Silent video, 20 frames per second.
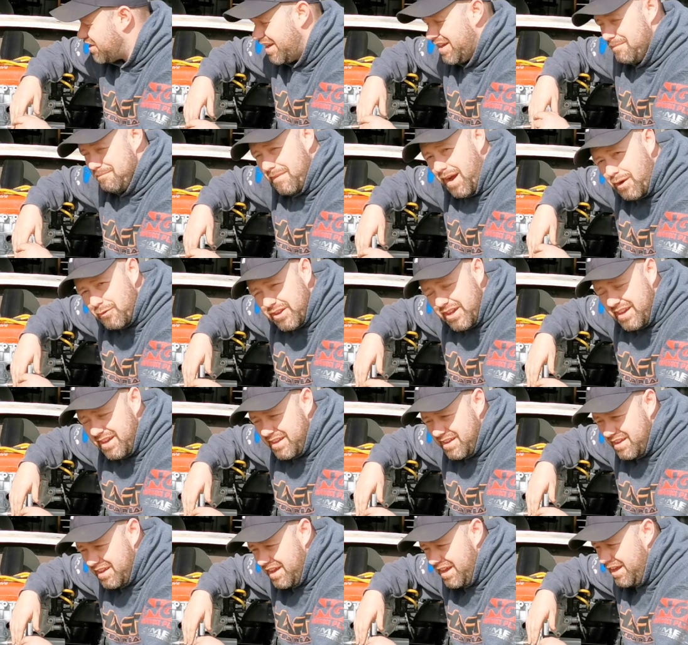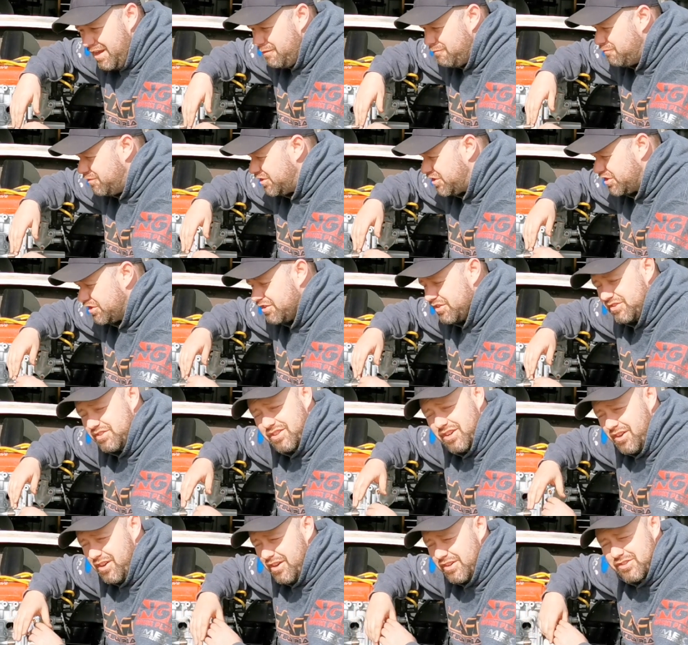trying to mount it.
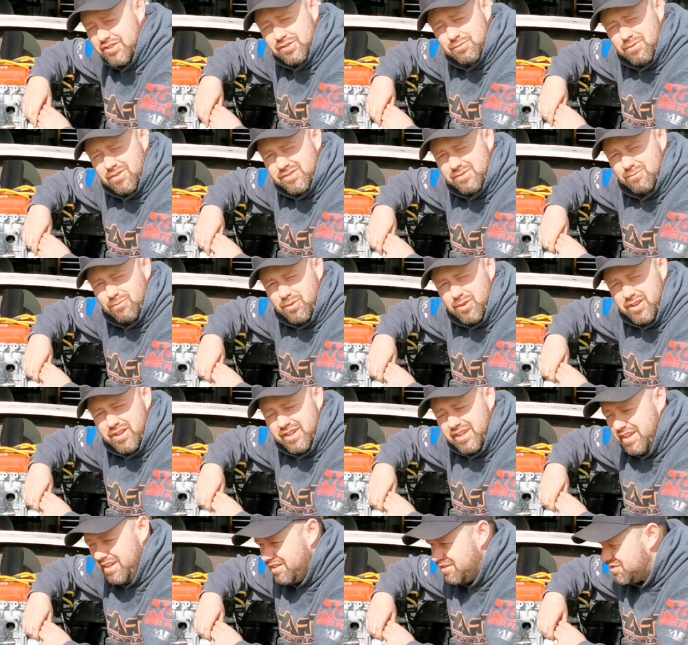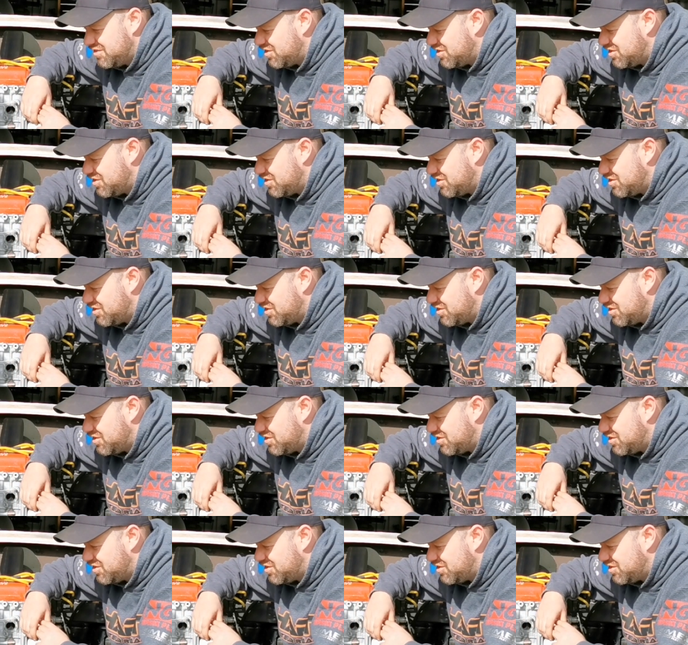It just wasn't working.